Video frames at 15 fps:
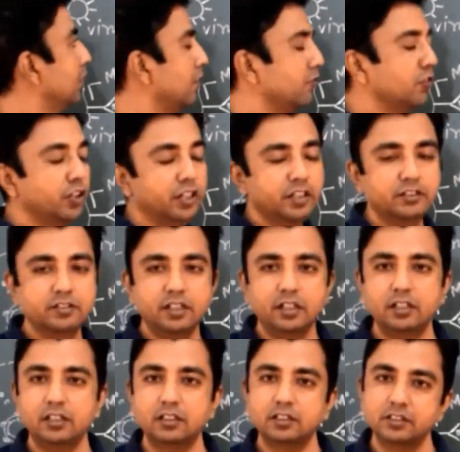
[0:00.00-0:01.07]
perforins
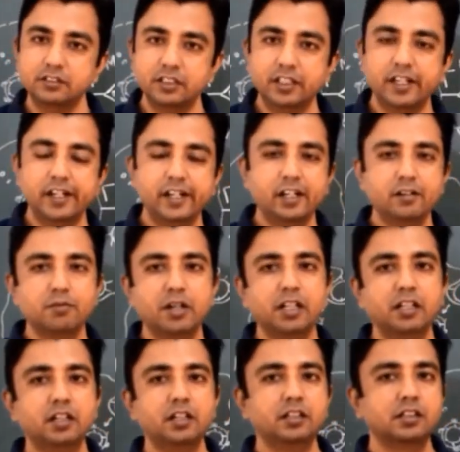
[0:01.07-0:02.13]
are secreted by
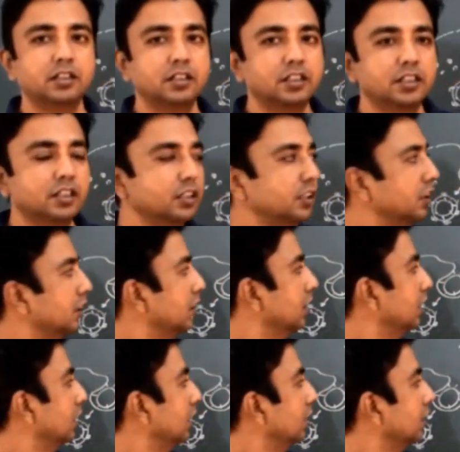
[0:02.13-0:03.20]
the
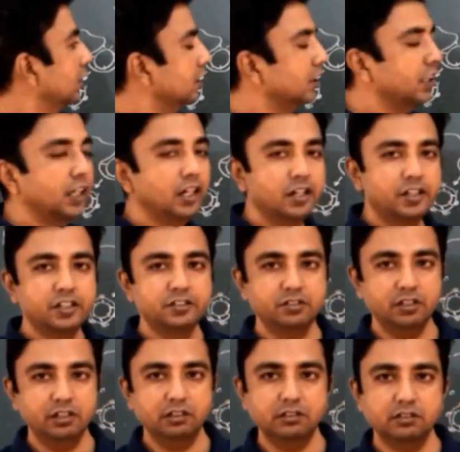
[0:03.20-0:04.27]
killer T
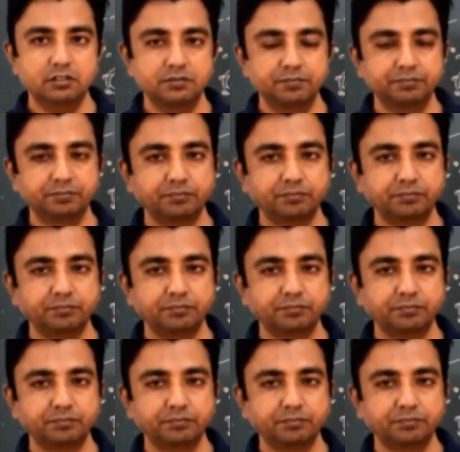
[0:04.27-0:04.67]
cells.